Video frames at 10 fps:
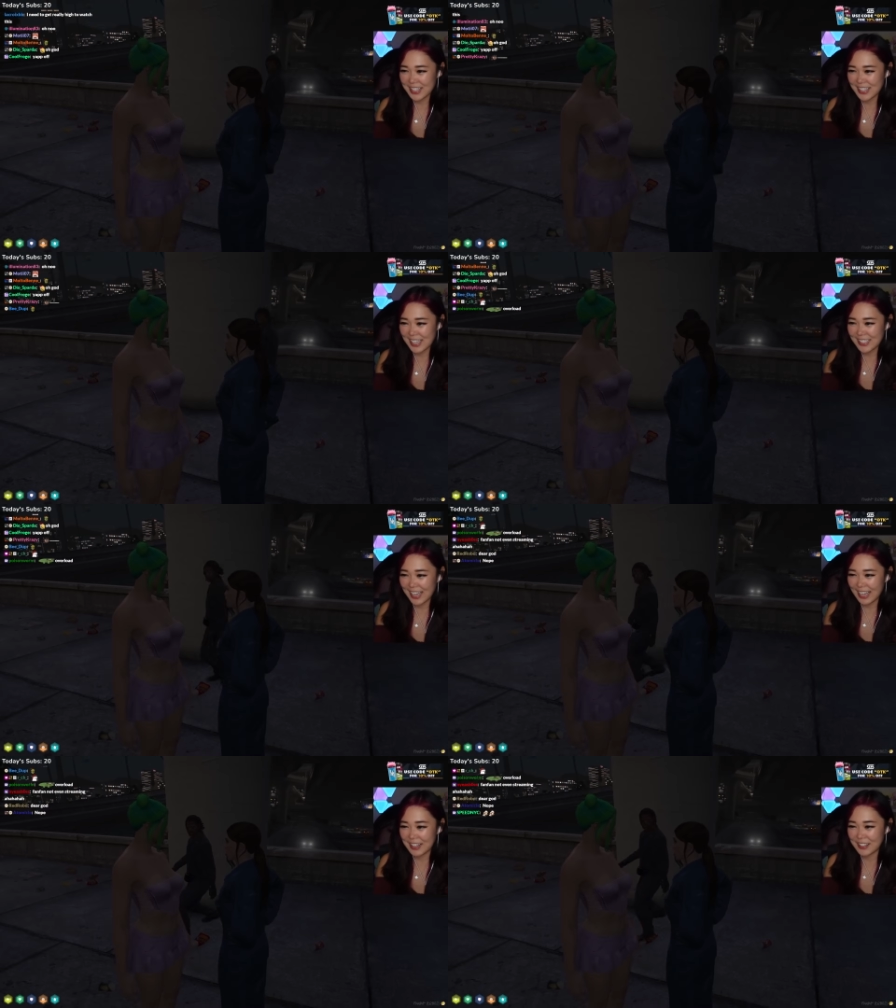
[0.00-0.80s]
It's these
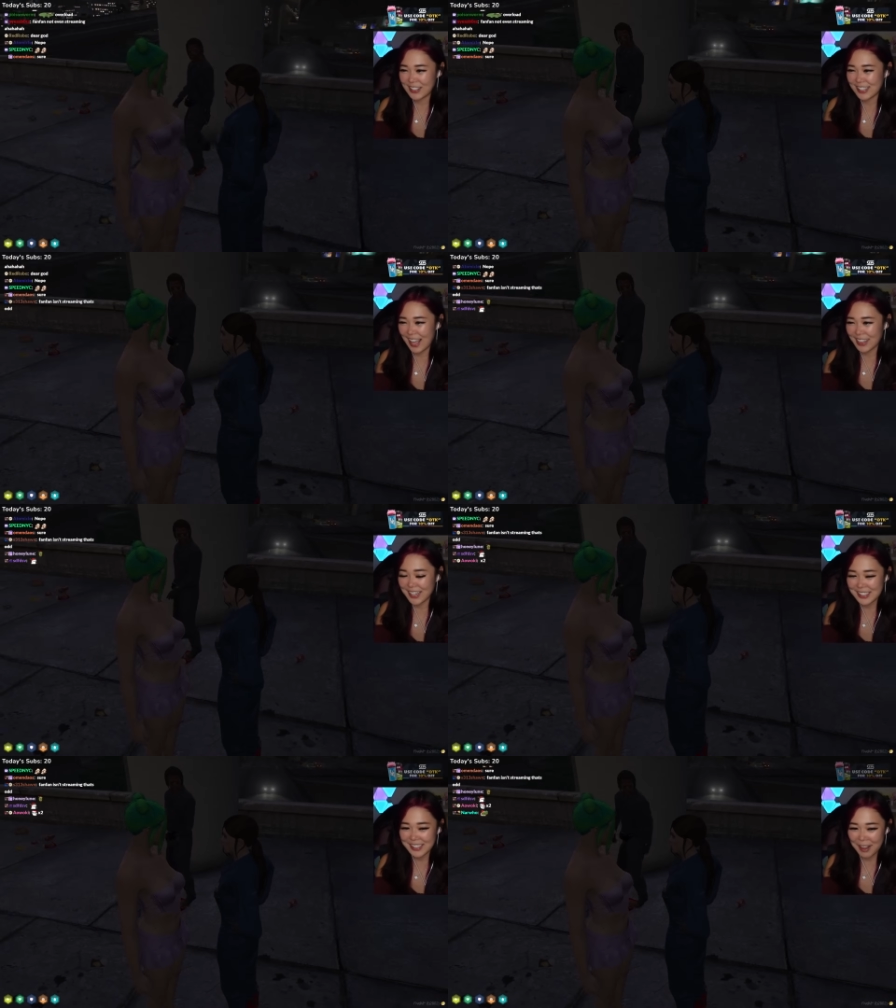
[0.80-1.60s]
heels. Oh,
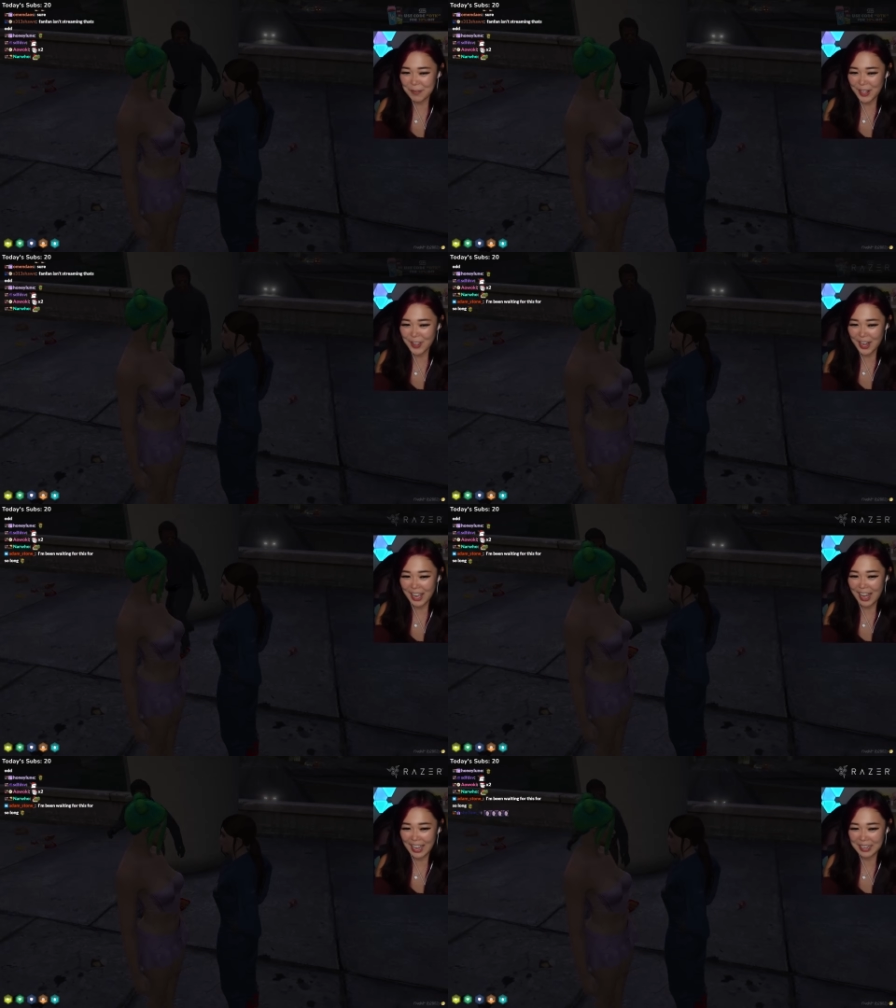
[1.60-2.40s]
they just gave me a lot
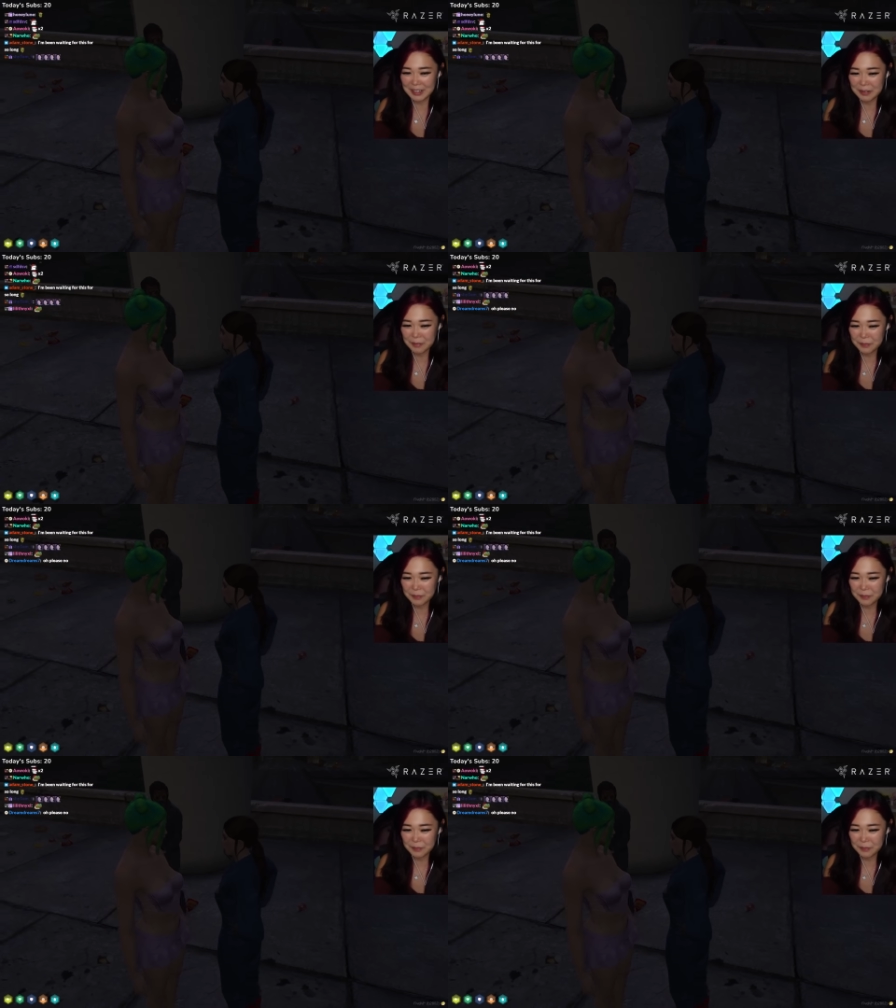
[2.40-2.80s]
of height.